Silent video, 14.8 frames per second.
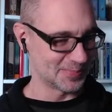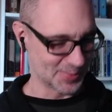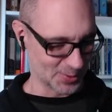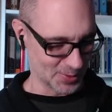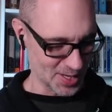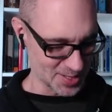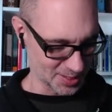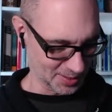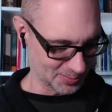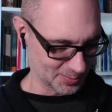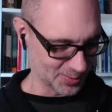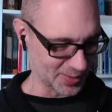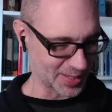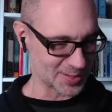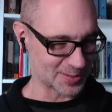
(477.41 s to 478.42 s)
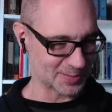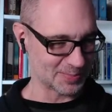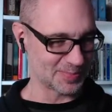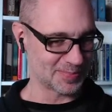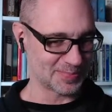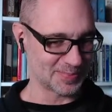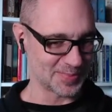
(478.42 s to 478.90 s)
Crazy. Well, this
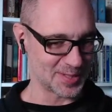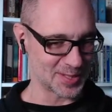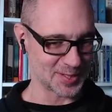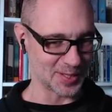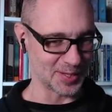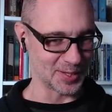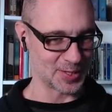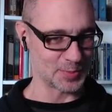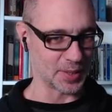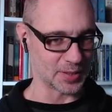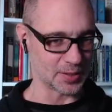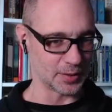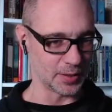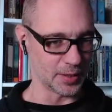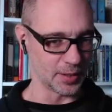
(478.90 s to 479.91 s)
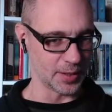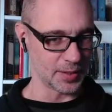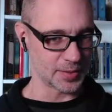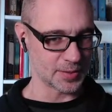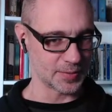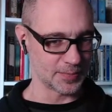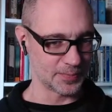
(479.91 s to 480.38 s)
is unexpectedly
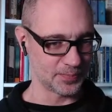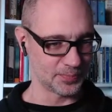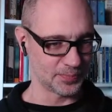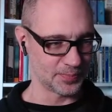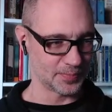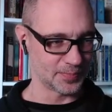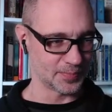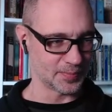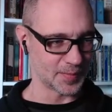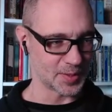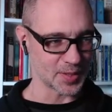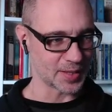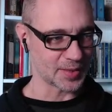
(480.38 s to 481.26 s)
nice. It's like